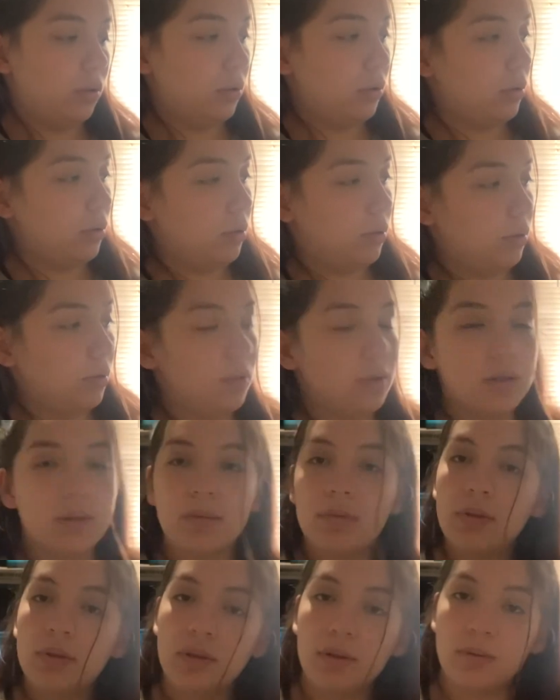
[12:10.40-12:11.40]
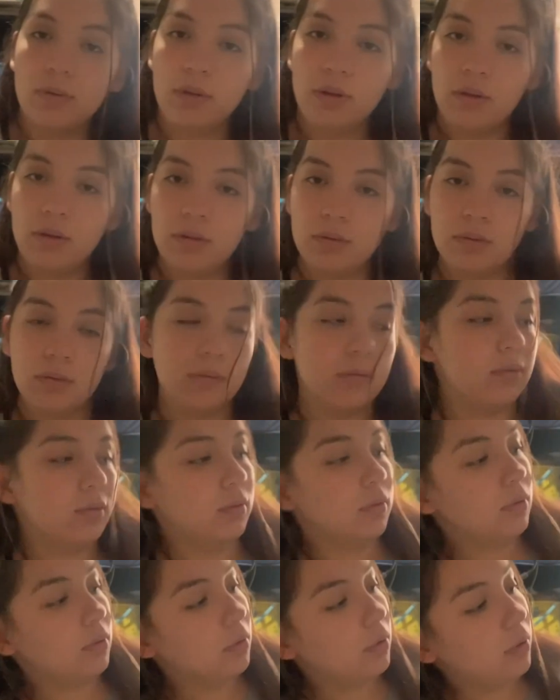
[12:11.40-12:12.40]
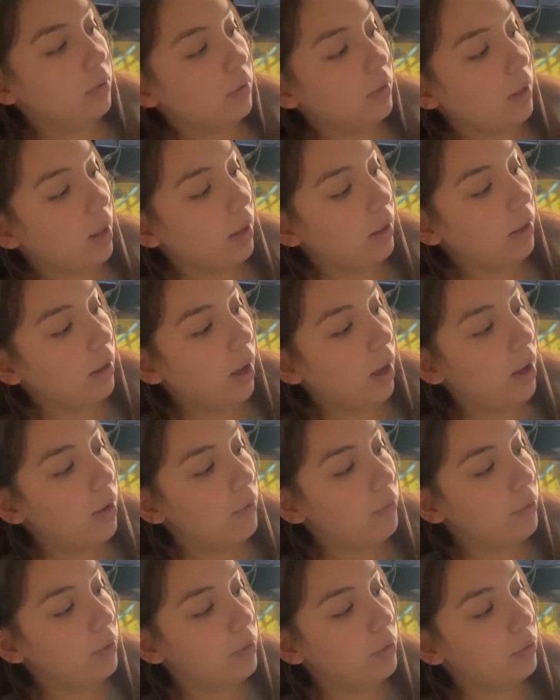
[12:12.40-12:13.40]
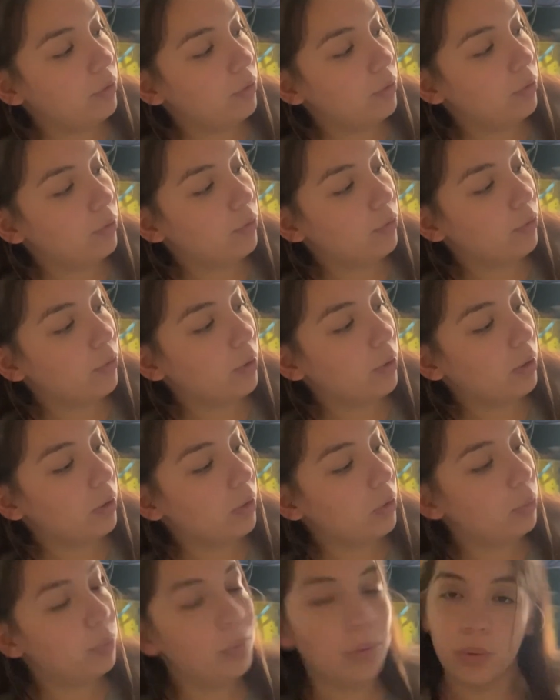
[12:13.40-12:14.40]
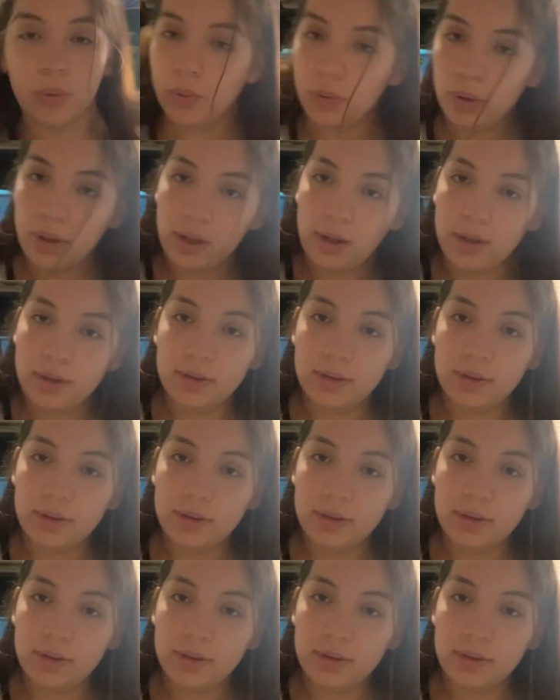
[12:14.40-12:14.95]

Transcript: This one is so cute. Thank heaven for little boys.